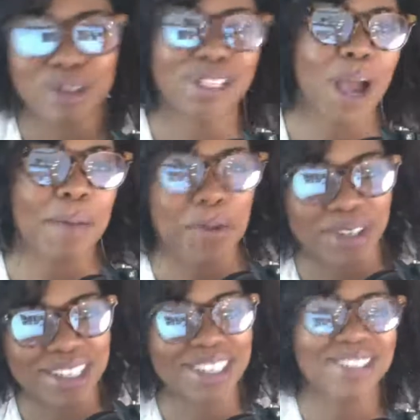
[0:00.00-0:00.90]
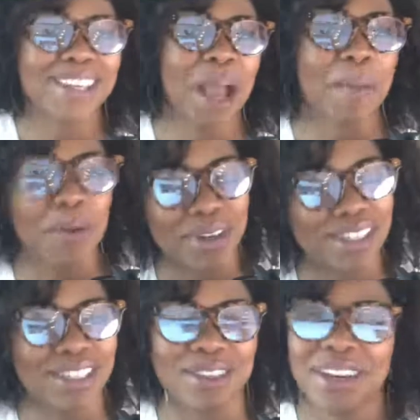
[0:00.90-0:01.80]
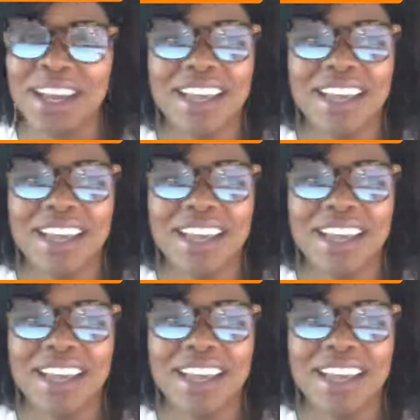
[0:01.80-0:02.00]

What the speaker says: Tell me what to do. Tell me what to do.